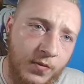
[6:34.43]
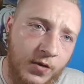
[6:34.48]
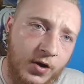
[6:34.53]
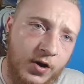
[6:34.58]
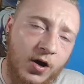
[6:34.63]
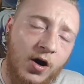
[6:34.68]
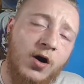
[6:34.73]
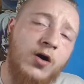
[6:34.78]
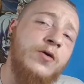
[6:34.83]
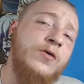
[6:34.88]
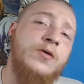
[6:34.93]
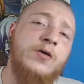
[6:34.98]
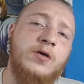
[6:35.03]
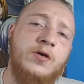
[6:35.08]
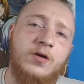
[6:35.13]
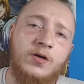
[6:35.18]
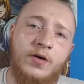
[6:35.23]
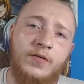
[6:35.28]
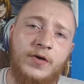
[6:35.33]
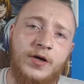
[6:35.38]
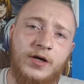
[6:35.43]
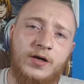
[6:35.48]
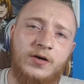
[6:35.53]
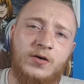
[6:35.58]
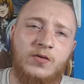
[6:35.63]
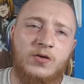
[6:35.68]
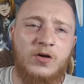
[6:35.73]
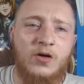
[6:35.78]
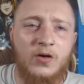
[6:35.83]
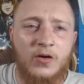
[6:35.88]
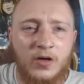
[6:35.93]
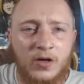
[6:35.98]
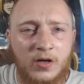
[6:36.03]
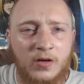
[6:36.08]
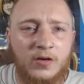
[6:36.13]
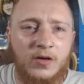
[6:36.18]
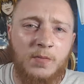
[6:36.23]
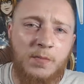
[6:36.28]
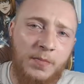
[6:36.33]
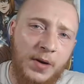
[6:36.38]
The cons of this,
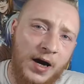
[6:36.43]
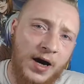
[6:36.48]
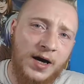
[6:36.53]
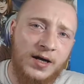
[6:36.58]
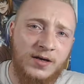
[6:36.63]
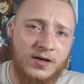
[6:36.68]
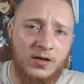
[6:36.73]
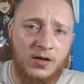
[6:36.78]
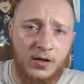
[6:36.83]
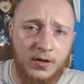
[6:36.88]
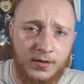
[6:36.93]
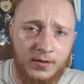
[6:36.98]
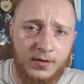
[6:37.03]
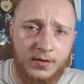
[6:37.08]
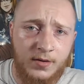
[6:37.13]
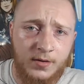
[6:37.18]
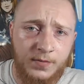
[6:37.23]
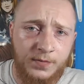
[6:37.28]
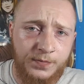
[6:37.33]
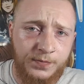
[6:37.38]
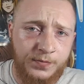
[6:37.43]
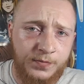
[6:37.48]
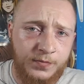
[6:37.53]
so the bad sides.